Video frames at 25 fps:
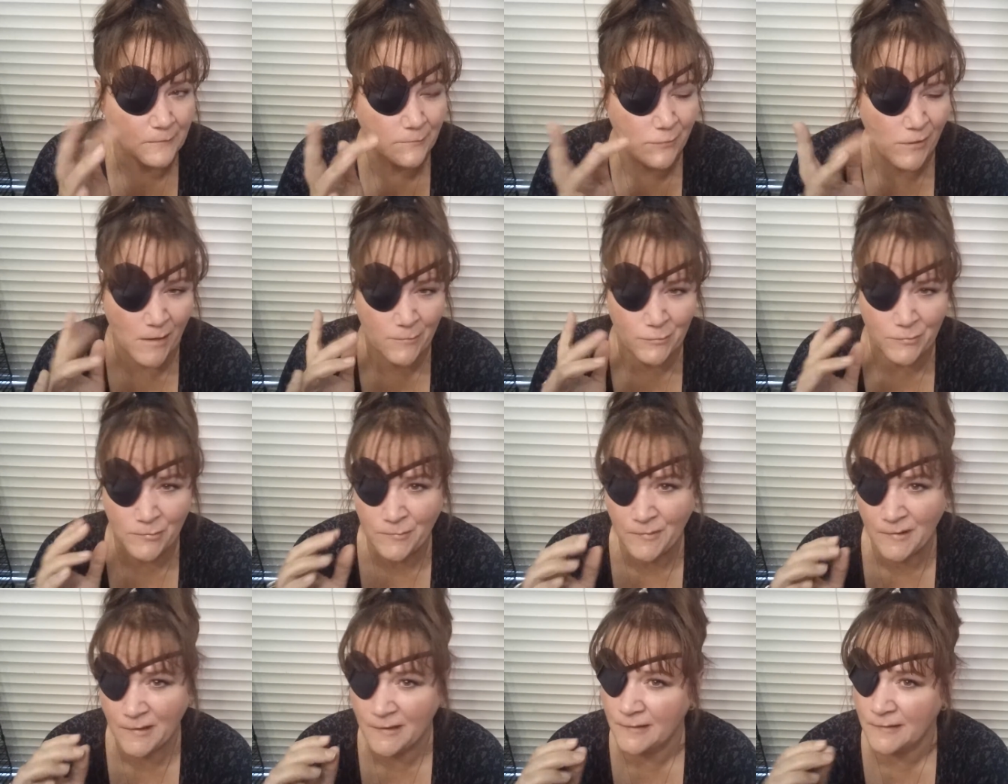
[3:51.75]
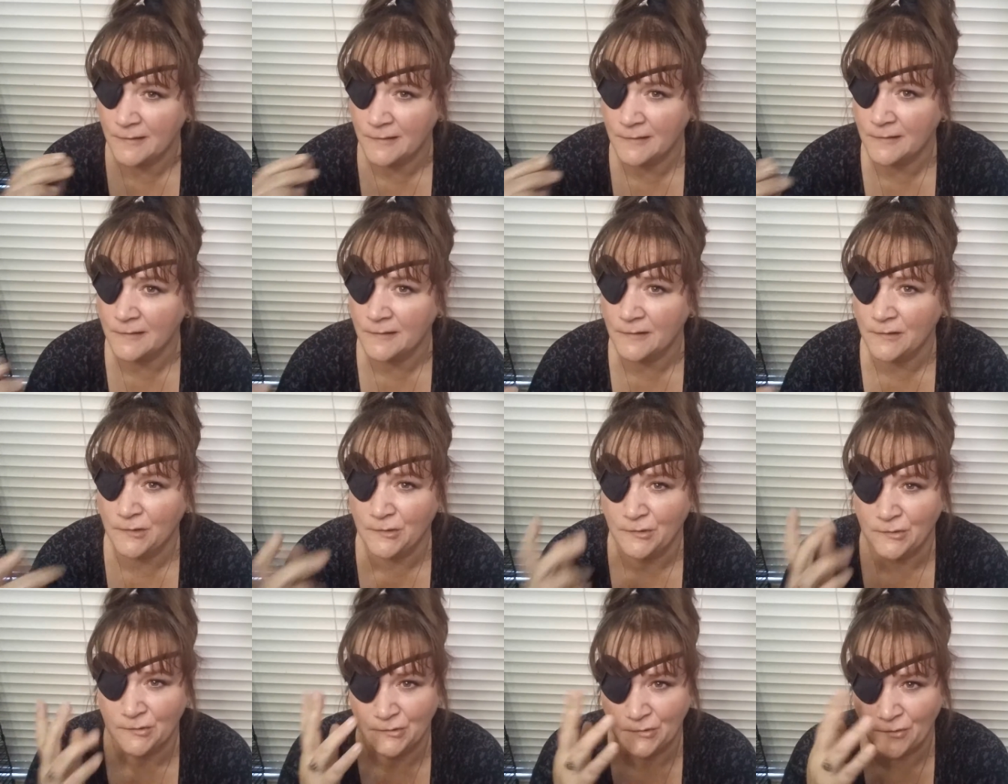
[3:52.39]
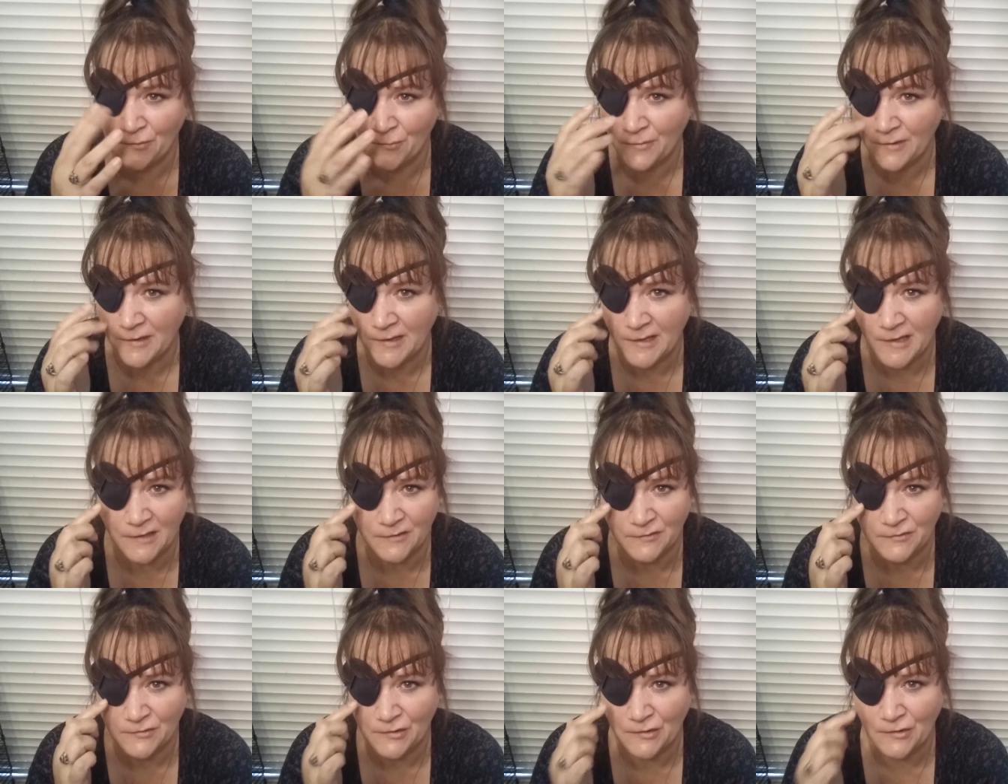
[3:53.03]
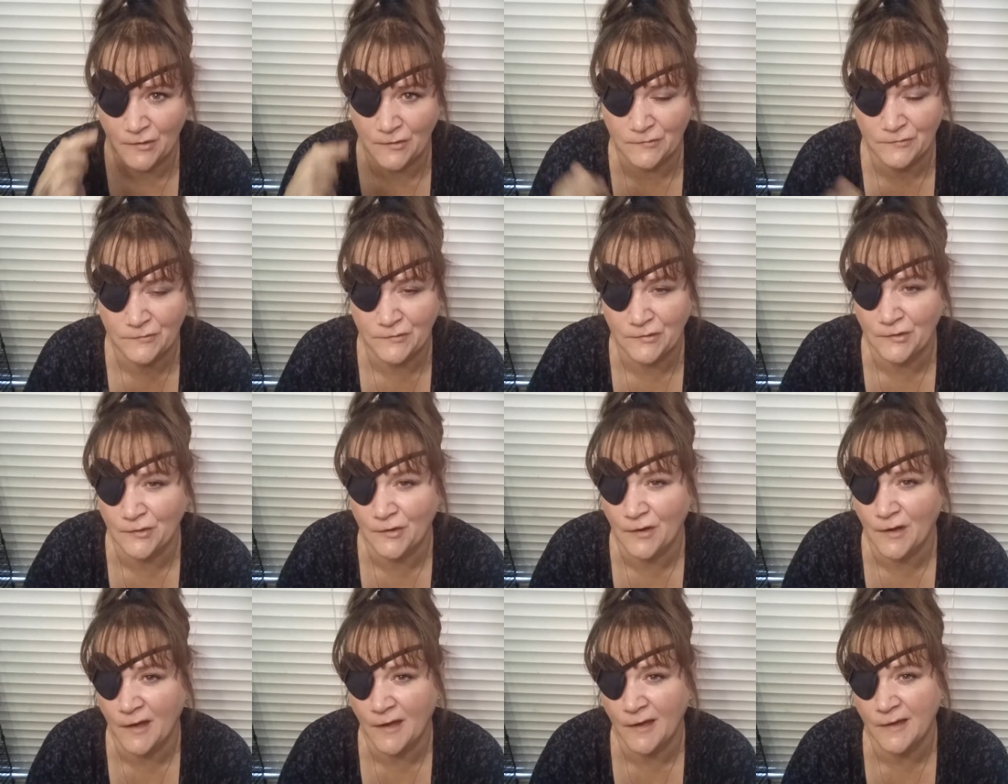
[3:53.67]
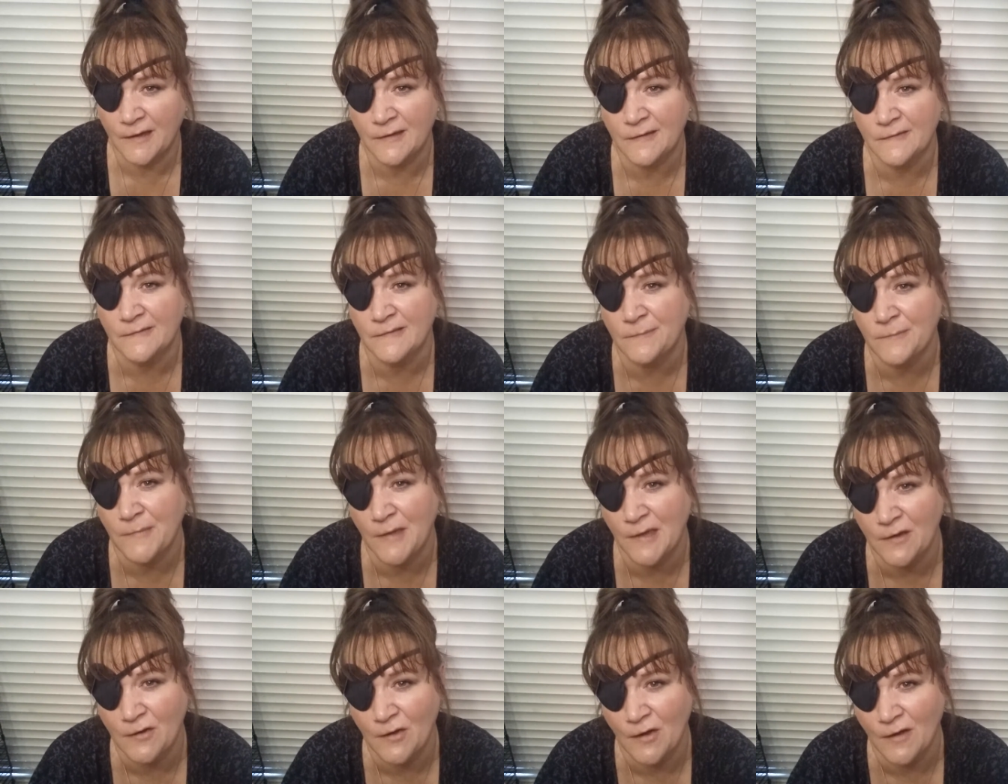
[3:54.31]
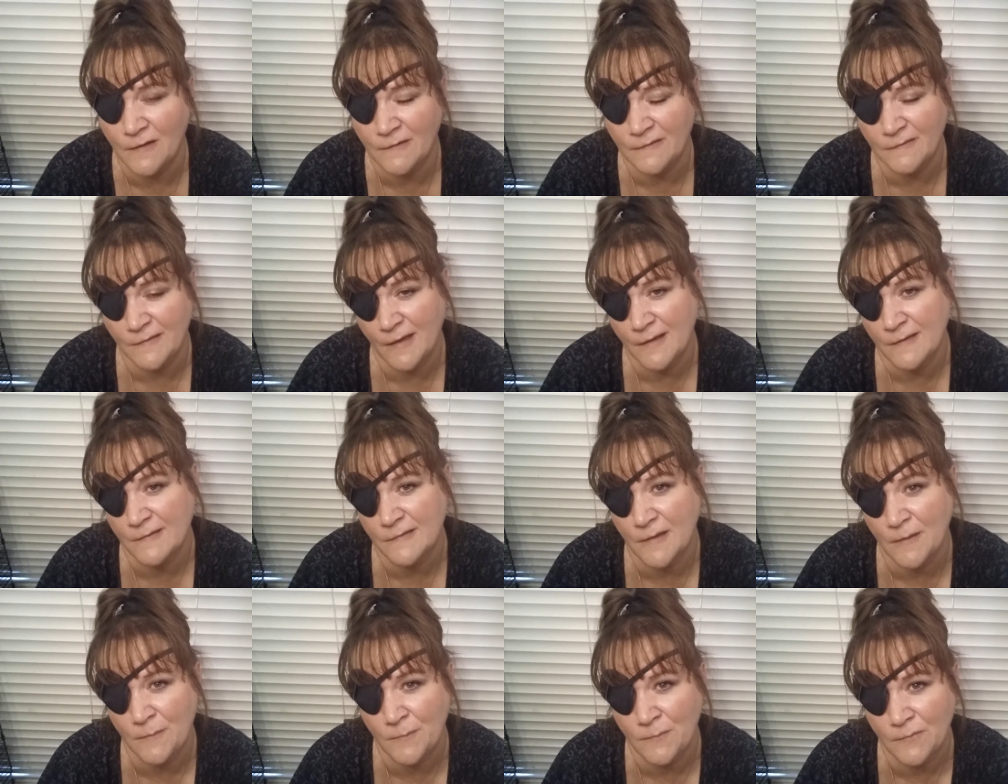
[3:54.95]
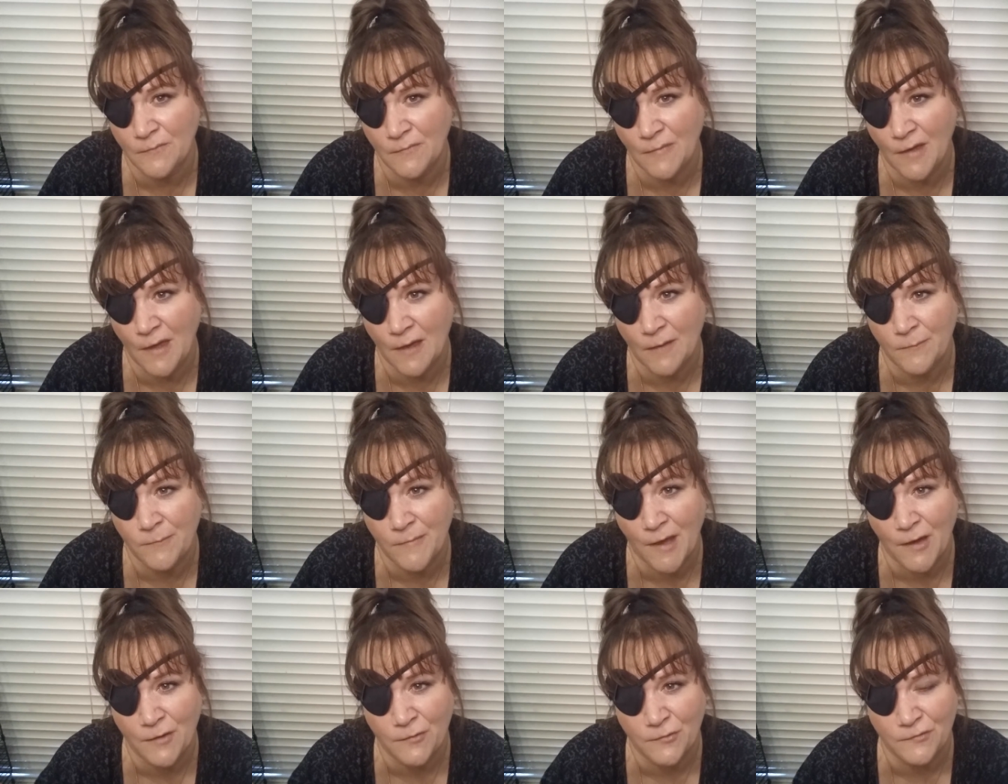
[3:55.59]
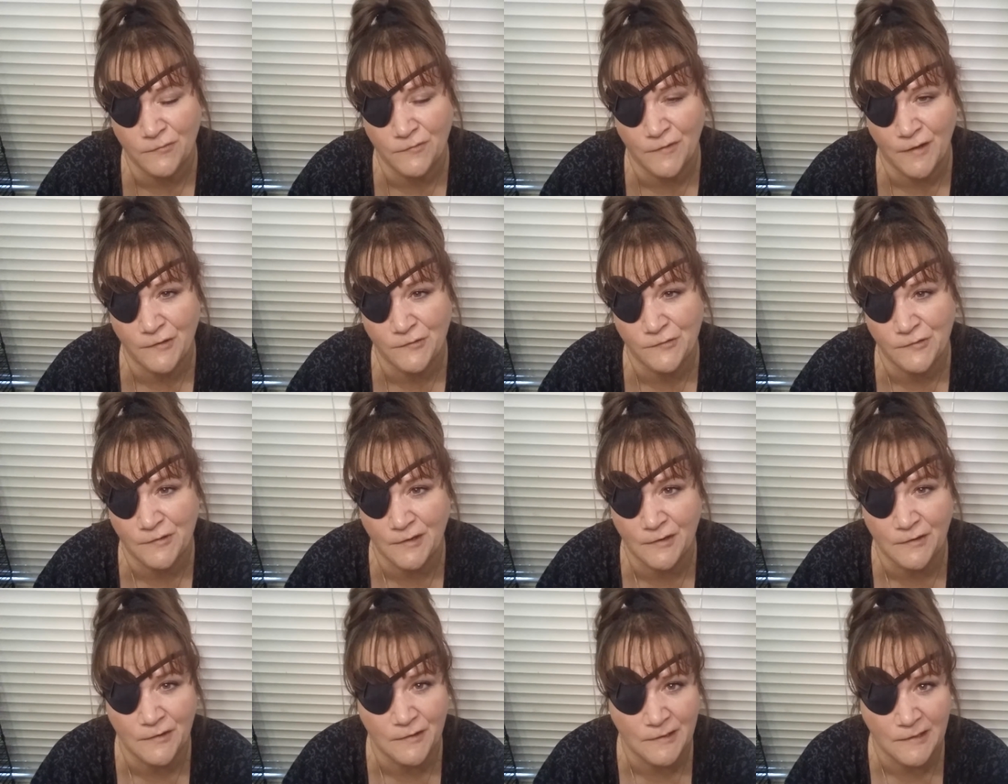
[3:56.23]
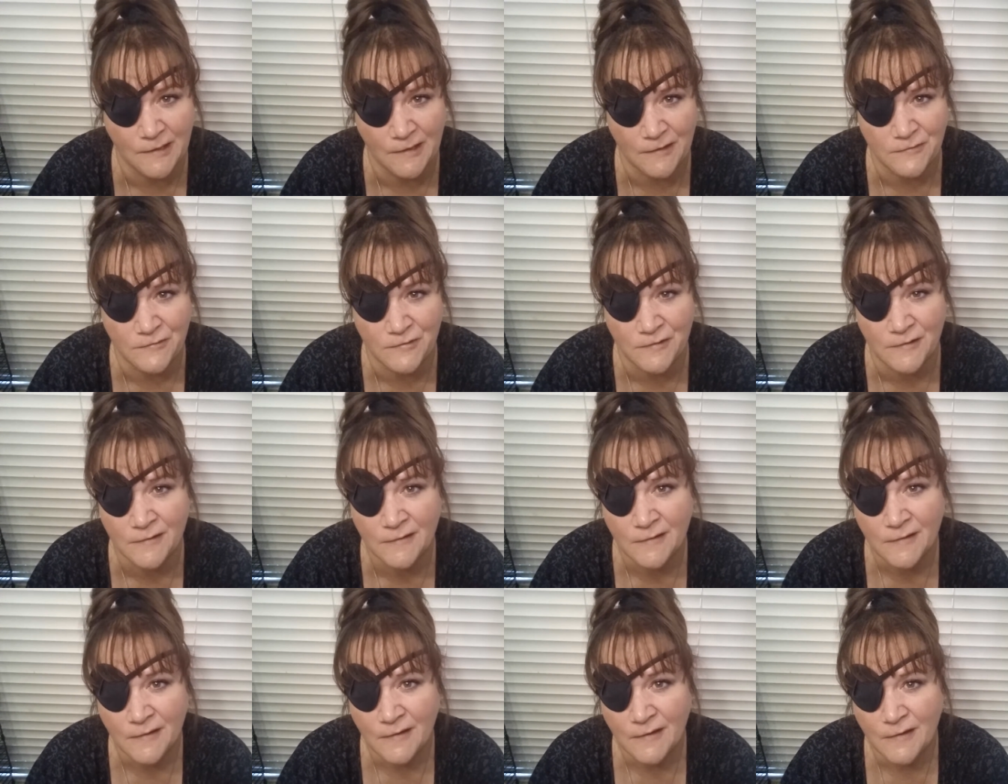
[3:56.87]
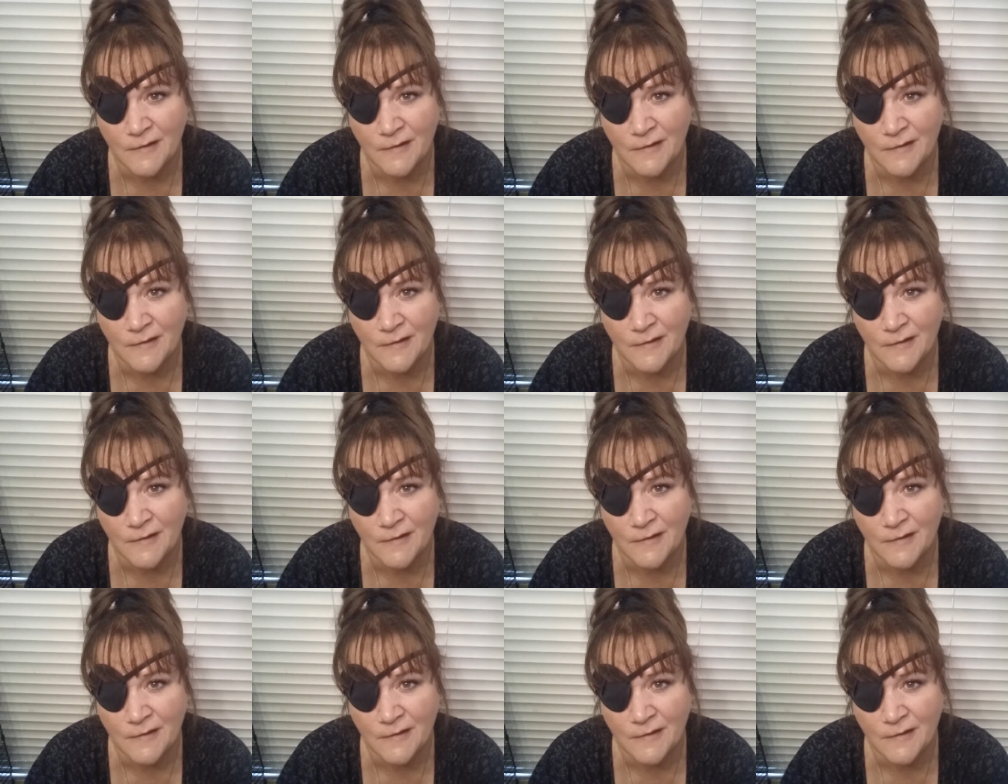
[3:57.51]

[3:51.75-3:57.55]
Peppermint you don't want to get too close to your eye because it may cause like some um, aggravation, irritation.